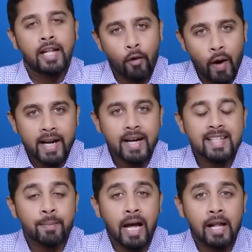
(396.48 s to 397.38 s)
Now, I
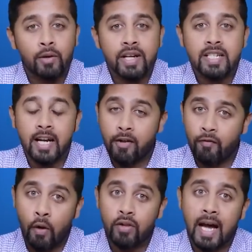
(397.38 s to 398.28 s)
did some calculation and
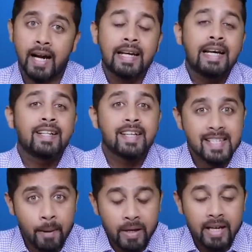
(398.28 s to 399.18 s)
found that
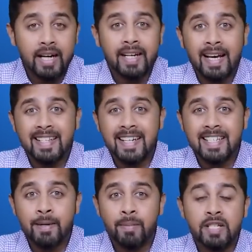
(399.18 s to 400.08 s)
this updated tax
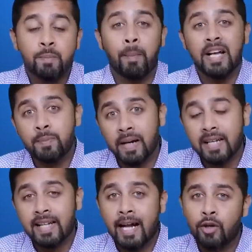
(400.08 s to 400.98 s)
regime is much
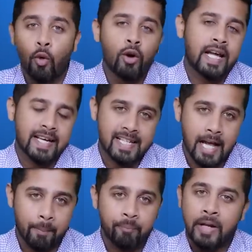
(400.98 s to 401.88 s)
better than old tax
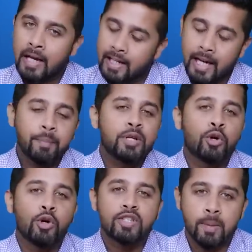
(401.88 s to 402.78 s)
slab. Let me
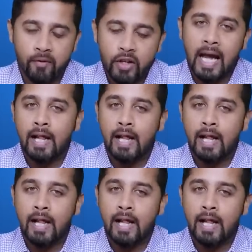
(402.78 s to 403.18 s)
show you some of the